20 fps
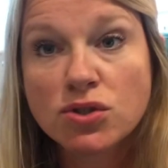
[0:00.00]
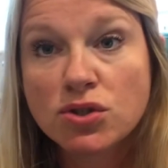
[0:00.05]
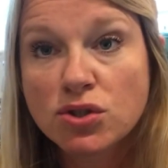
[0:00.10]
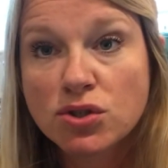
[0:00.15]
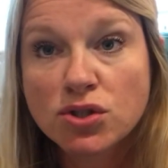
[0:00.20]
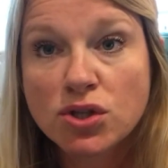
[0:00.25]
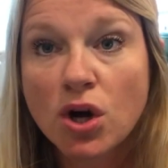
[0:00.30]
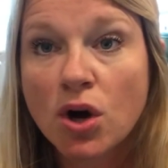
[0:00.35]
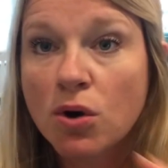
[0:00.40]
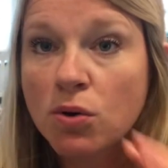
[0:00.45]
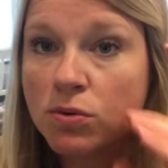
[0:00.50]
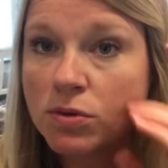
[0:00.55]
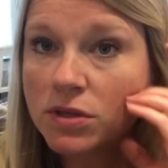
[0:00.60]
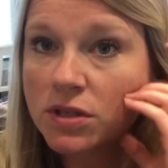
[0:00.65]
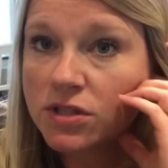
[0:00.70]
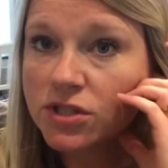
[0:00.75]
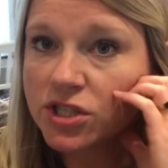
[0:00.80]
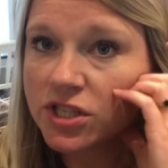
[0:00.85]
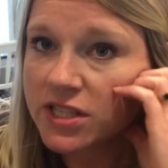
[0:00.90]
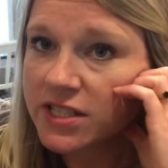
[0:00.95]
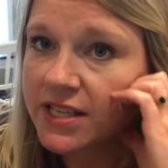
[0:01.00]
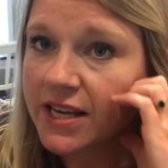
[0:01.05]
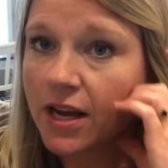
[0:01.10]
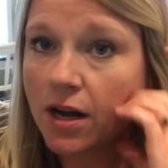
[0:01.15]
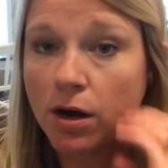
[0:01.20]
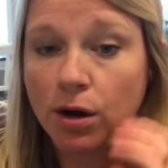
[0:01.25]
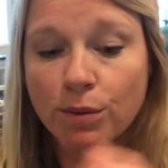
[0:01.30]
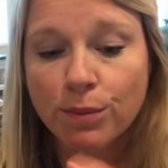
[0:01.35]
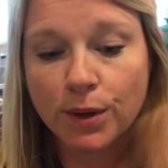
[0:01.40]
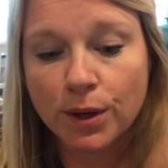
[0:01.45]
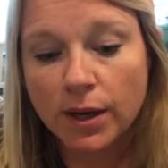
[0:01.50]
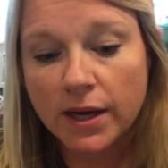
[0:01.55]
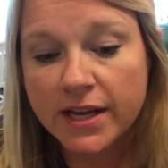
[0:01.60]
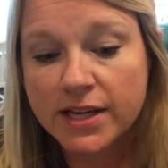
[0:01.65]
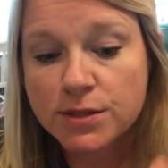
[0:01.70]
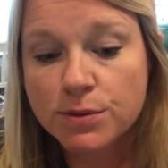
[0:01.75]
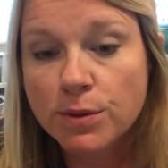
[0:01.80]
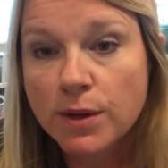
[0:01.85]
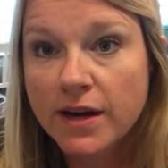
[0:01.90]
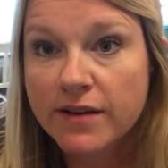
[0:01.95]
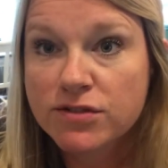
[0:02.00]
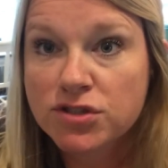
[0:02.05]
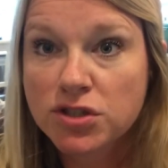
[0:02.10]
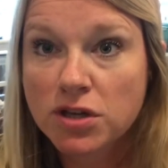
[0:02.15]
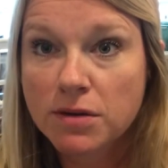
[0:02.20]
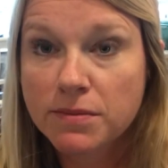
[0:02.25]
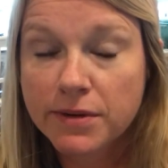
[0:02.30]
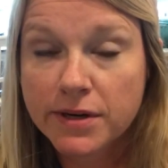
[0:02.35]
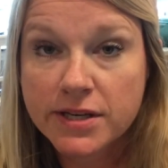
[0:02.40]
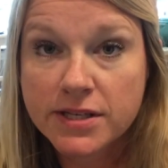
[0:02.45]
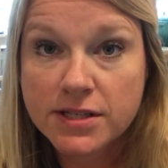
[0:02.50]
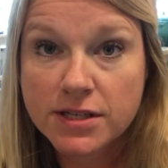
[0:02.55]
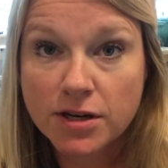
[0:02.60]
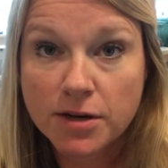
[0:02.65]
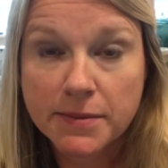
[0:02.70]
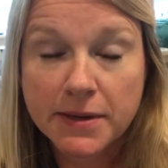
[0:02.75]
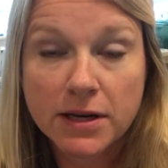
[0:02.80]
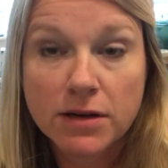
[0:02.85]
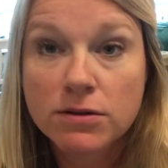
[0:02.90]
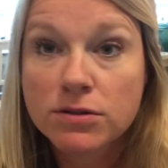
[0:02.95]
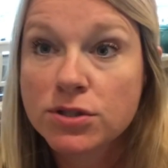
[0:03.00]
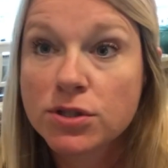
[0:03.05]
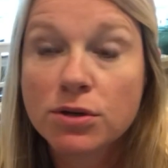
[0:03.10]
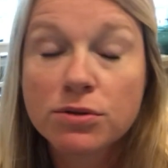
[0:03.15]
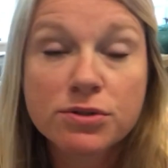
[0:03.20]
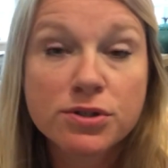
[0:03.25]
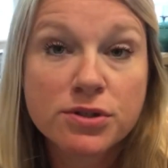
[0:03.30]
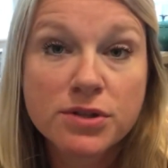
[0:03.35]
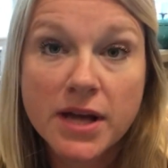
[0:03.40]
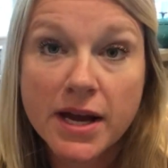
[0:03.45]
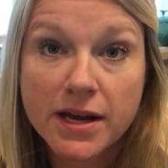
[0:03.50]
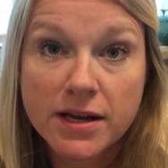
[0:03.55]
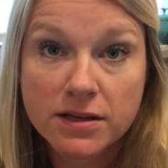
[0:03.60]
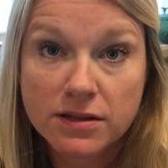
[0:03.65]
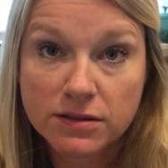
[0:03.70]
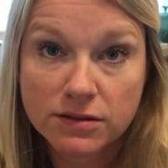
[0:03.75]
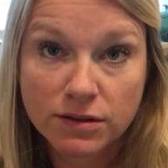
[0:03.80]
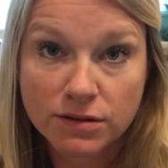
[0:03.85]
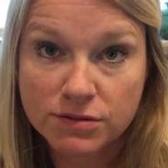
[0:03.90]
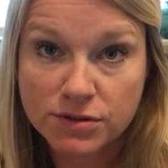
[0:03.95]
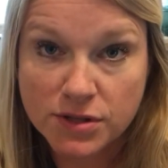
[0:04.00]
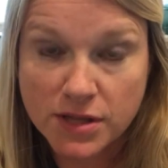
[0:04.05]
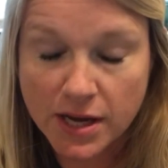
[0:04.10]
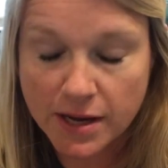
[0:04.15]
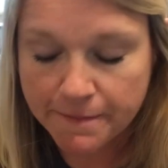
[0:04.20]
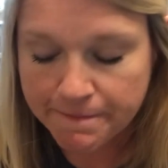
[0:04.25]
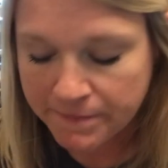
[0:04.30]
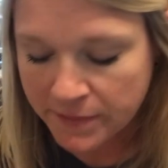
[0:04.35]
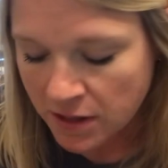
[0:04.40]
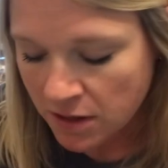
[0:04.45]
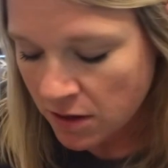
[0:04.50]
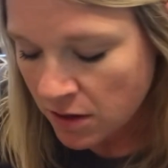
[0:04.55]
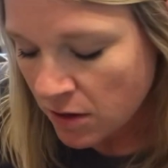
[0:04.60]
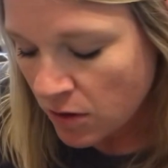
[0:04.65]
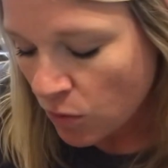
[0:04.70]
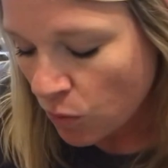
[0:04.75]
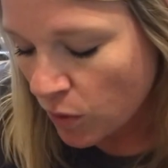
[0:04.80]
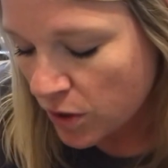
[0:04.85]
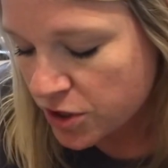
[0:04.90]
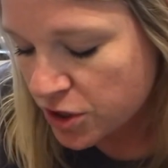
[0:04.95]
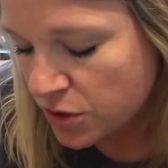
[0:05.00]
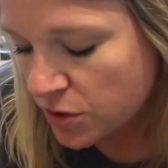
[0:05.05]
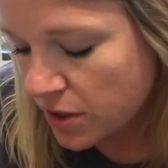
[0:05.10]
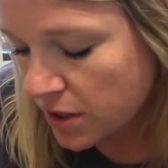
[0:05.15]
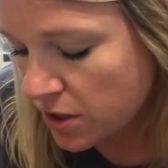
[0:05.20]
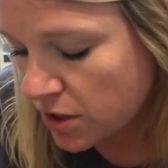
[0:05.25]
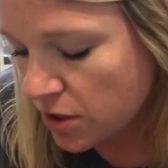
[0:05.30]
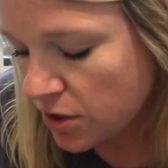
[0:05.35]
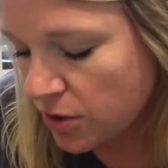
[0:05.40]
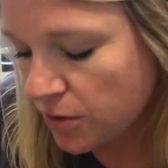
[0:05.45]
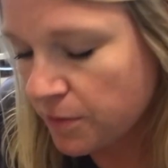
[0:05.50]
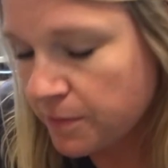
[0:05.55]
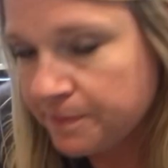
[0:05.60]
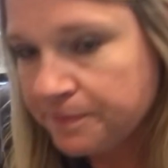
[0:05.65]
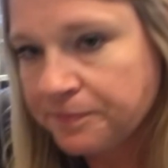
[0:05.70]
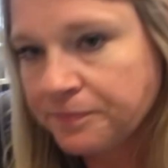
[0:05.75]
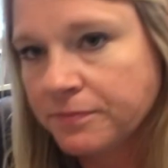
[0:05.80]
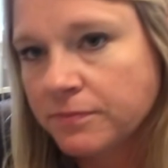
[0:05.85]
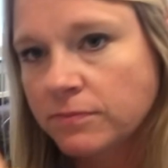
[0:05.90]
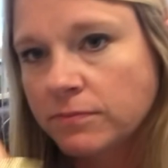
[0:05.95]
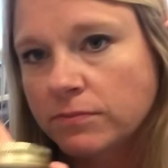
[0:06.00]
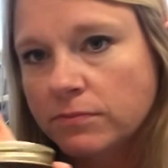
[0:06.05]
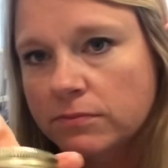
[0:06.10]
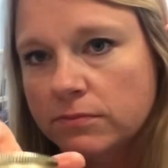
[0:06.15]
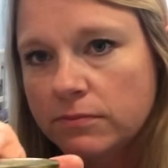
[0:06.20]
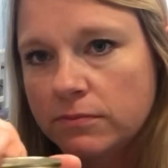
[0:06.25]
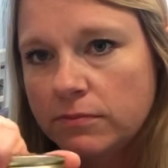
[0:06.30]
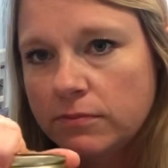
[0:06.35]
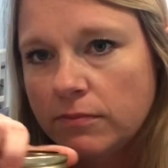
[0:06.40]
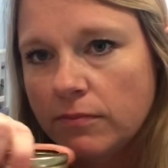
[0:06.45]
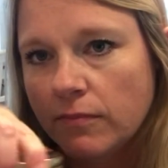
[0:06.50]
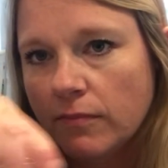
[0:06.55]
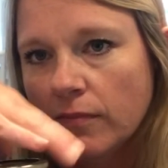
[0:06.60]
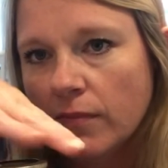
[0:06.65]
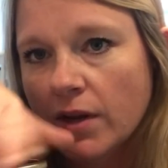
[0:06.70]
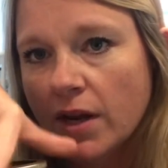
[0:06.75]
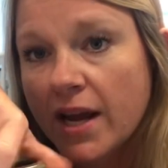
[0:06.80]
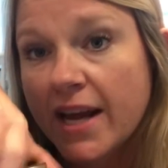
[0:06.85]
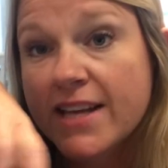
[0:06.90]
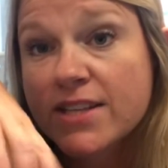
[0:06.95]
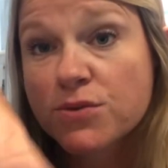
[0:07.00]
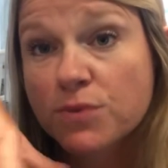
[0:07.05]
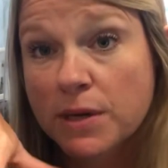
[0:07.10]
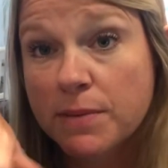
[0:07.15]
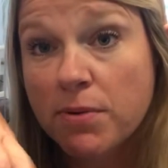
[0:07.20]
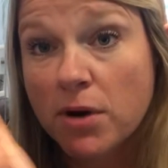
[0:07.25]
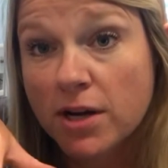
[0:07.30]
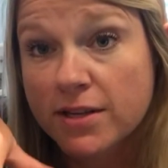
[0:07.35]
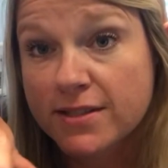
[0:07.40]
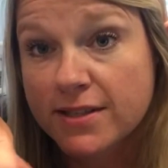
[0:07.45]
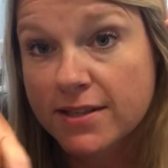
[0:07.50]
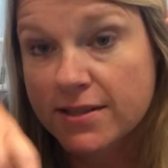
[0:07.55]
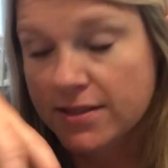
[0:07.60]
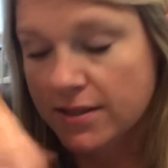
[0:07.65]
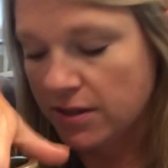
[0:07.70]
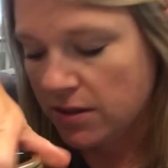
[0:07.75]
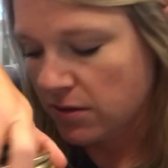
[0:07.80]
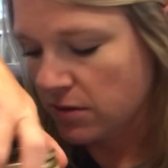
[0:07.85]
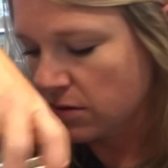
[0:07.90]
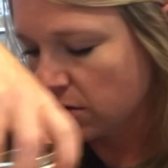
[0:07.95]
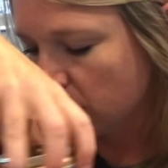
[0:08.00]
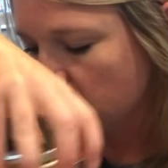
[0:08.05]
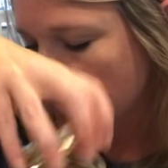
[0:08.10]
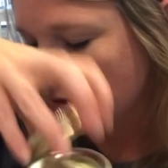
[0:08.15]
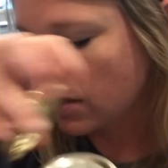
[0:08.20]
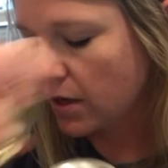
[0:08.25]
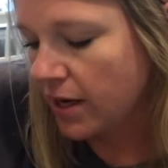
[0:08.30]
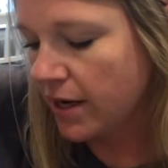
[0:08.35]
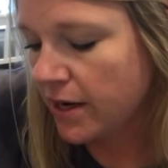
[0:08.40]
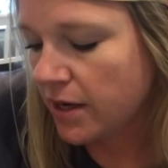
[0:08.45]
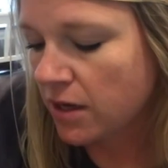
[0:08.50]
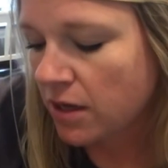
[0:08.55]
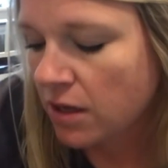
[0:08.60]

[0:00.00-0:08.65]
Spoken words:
Don't just say, oh, well, I guess we'll have strawberry syrup now. Don't do that. Don't do that. What you can do is reprocess it, okay?